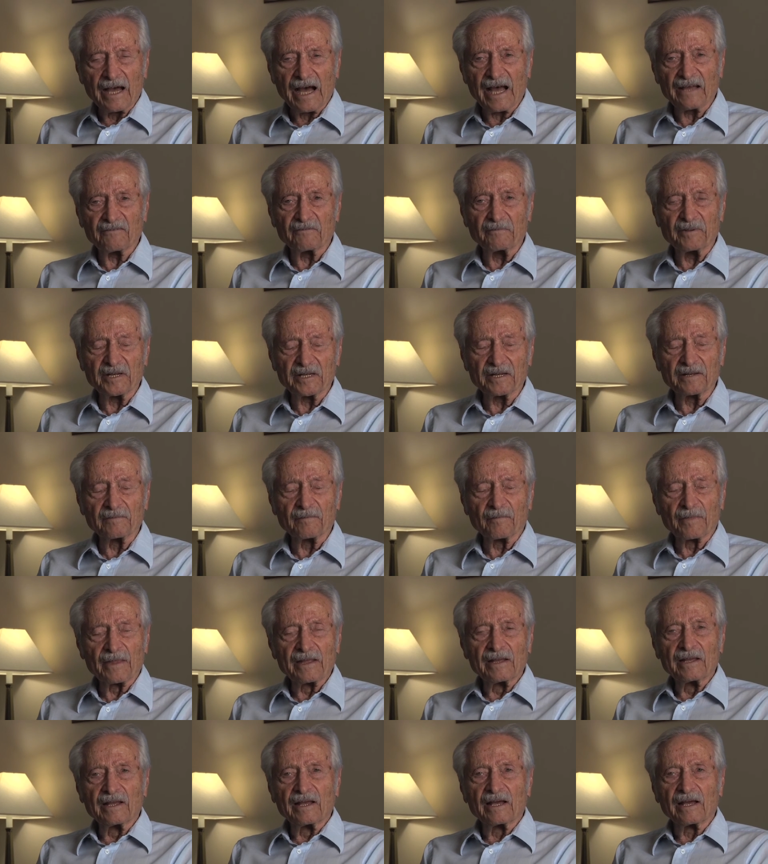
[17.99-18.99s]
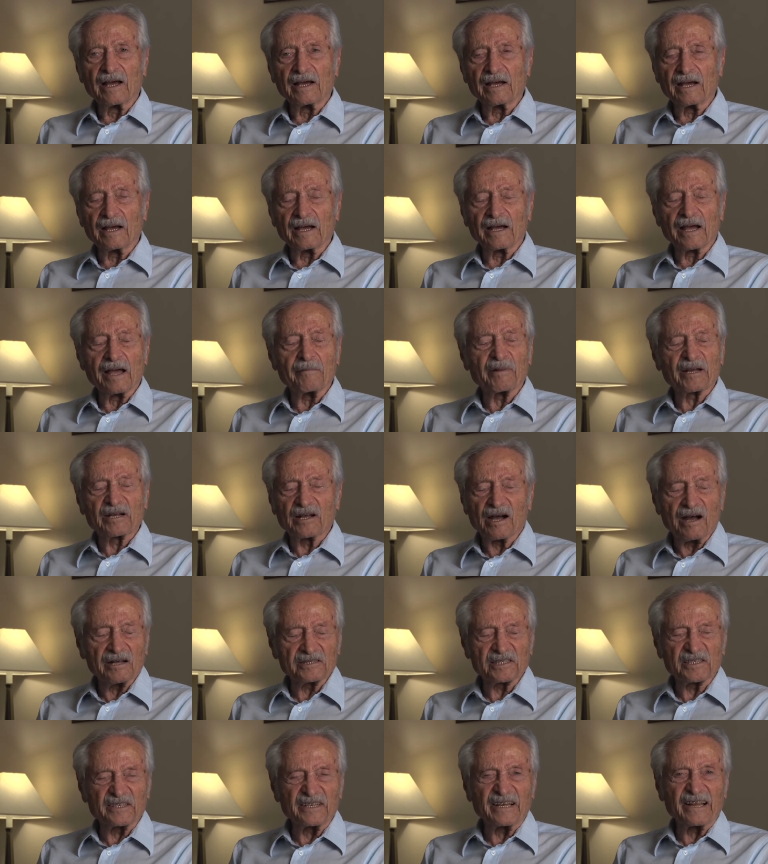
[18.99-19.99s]
I'm a
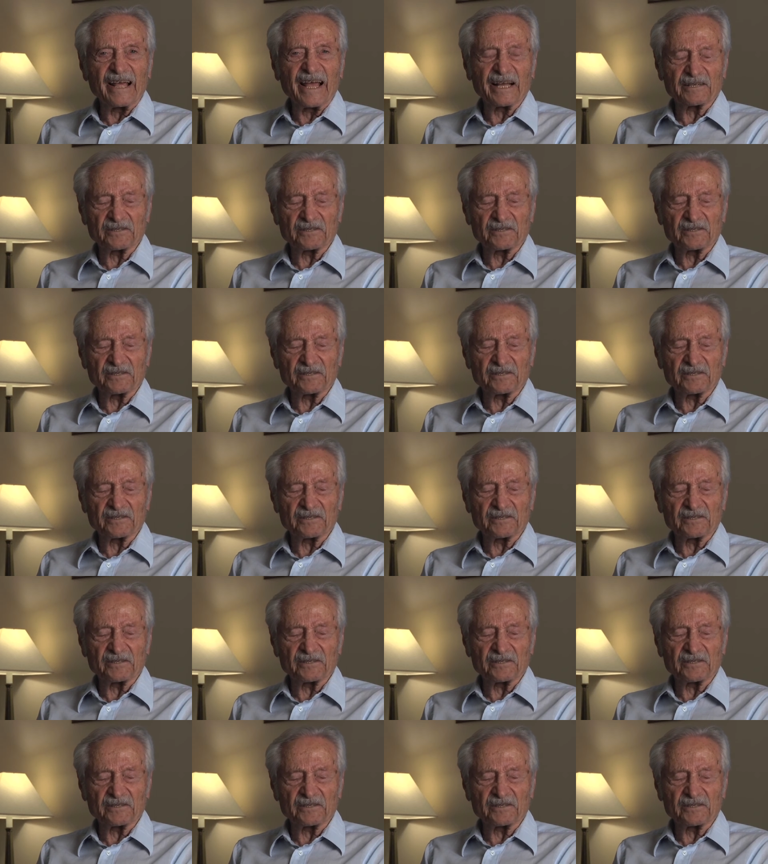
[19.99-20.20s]
constant